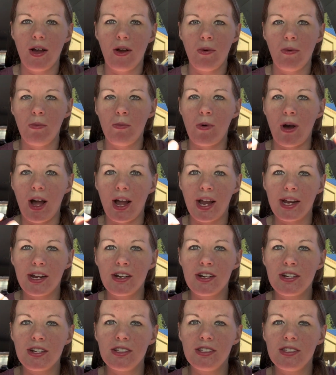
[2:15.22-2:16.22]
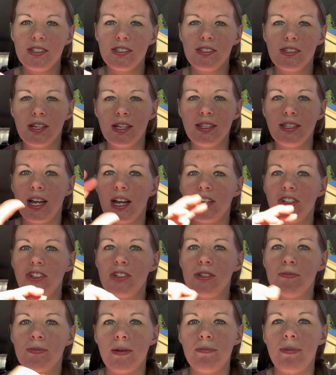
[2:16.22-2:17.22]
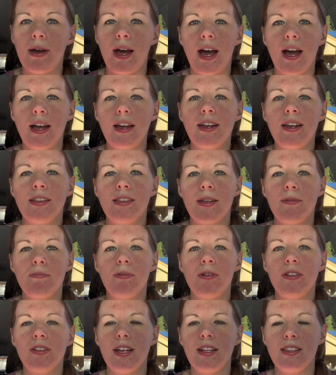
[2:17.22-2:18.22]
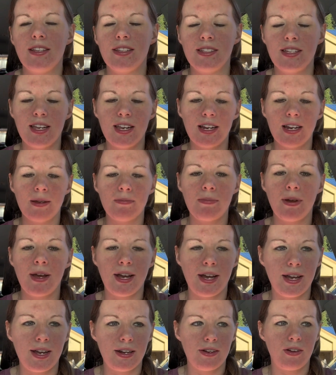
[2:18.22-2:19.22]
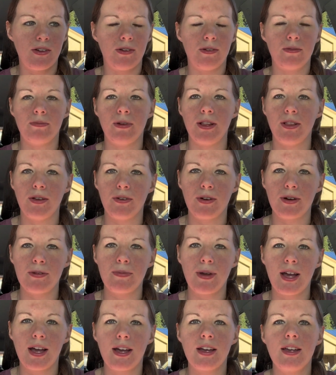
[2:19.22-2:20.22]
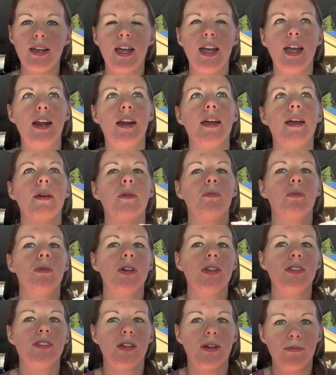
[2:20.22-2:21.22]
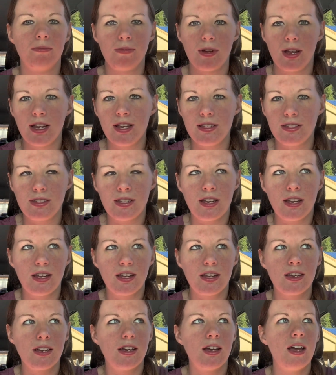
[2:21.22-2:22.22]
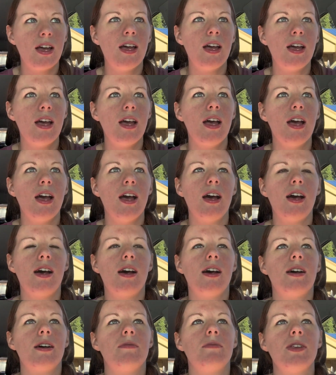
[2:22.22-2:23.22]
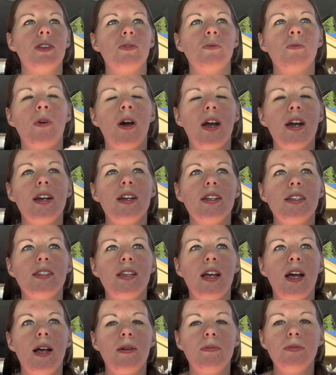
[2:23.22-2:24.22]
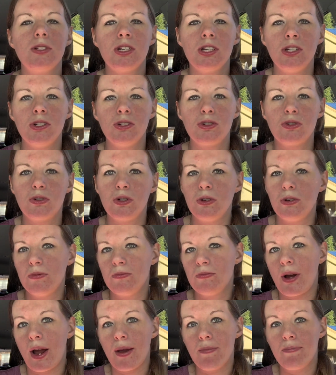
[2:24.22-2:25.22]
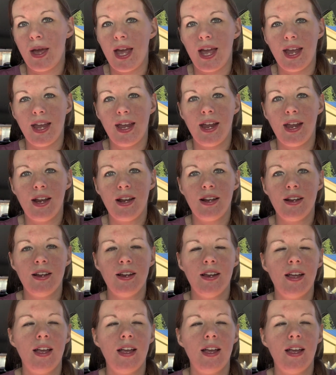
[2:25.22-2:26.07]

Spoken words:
wires attached to my back, and they put like this heating pad on my lower back, and it was amazing. These wires helped control my pain,